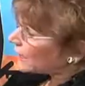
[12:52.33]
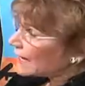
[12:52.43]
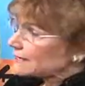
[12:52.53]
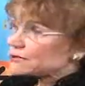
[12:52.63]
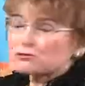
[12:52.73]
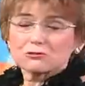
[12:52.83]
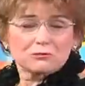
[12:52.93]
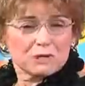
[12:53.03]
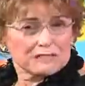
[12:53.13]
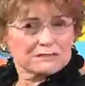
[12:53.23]
And then
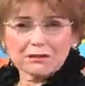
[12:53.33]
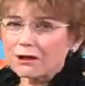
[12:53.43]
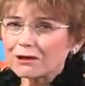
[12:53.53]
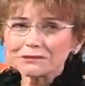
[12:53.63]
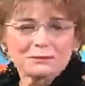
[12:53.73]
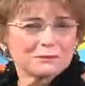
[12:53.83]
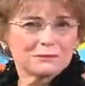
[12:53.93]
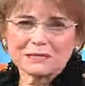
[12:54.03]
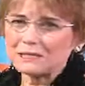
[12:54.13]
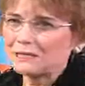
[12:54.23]
trust also
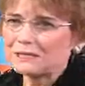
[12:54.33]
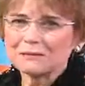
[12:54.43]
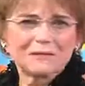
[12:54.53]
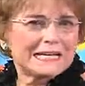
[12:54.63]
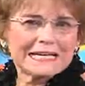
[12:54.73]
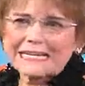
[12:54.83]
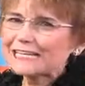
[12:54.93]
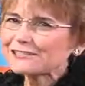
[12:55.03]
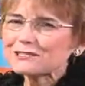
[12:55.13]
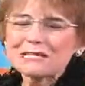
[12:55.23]
in Him.
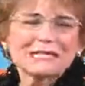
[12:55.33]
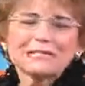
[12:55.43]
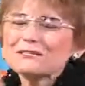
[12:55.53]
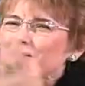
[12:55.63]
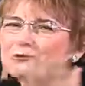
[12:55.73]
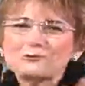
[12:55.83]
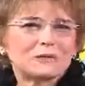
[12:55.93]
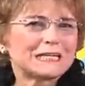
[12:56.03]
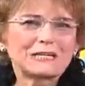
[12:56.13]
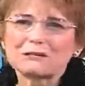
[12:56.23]
He knows
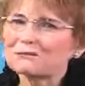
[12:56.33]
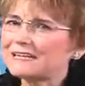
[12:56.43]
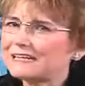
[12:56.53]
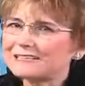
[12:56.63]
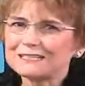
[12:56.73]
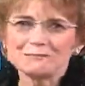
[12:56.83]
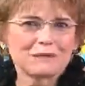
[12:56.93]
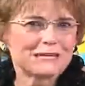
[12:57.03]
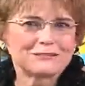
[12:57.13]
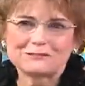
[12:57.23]
what He created in
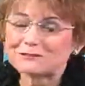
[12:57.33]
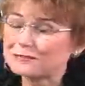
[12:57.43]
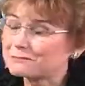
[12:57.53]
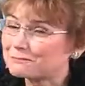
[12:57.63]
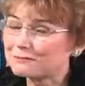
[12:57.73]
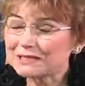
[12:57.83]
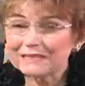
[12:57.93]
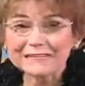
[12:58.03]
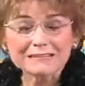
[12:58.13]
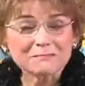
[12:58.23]
nature to
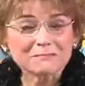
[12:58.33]
be.